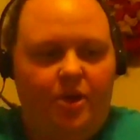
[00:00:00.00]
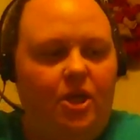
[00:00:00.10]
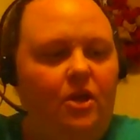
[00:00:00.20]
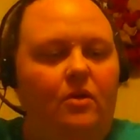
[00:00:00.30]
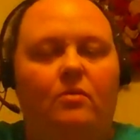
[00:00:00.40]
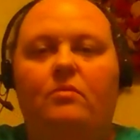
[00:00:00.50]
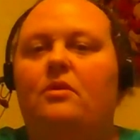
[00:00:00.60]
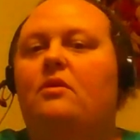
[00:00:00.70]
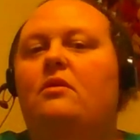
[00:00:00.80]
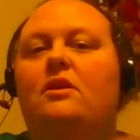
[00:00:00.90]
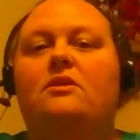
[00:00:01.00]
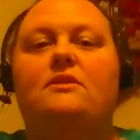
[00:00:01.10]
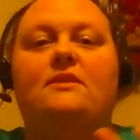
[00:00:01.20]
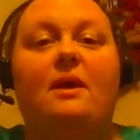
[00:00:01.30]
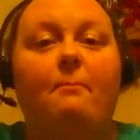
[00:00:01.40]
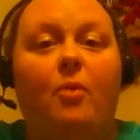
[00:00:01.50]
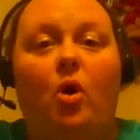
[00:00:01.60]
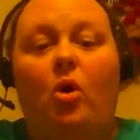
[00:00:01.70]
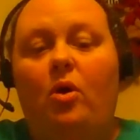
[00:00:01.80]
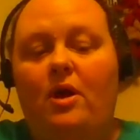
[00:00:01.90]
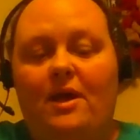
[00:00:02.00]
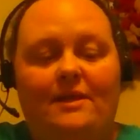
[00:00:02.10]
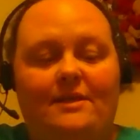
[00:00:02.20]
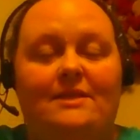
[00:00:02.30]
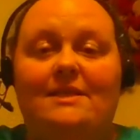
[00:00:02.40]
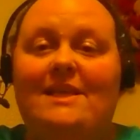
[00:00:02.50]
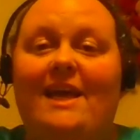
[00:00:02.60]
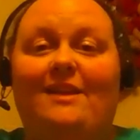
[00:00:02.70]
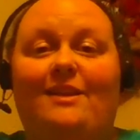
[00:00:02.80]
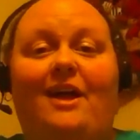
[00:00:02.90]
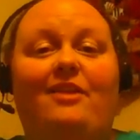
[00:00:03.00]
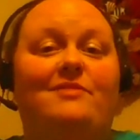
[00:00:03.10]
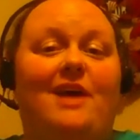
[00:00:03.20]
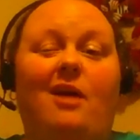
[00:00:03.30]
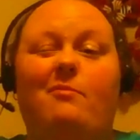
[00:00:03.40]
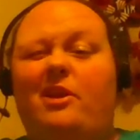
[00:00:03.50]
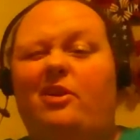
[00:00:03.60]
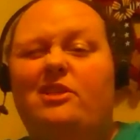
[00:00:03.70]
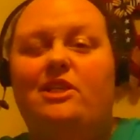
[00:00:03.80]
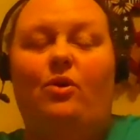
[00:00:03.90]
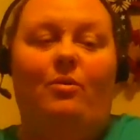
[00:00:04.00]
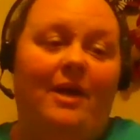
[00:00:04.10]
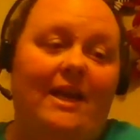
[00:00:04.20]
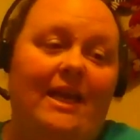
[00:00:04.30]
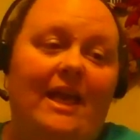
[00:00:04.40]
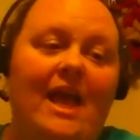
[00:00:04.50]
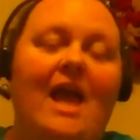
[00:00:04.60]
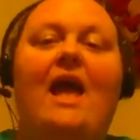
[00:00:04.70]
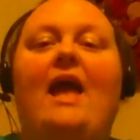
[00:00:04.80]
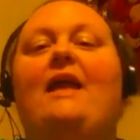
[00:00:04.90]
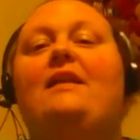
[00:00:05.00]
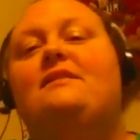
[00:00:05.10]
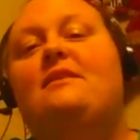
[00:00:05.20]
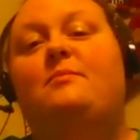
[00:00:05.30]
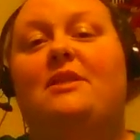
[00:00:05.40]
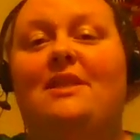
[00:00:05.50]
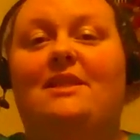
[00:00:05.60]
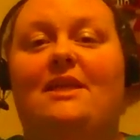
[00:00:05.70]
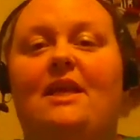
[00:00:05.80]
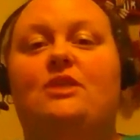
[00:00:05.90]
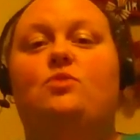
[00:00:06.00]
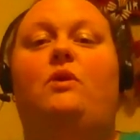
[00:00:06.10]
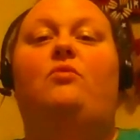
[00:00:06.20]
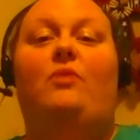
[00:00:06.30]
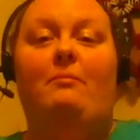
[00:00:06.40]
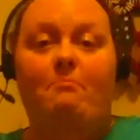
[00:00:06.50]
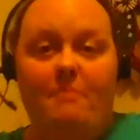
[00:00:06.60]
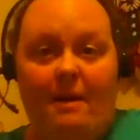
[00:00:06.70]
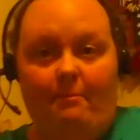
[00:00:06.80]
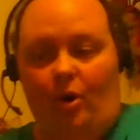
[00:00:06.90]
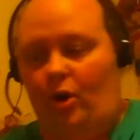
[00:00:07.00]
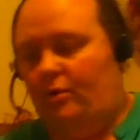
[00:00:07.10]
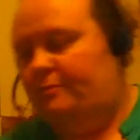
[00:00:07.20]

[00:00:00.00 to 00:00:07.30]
cute, simple, doesn't take a lot of time, energy, or money, and it's something that the kids will remember.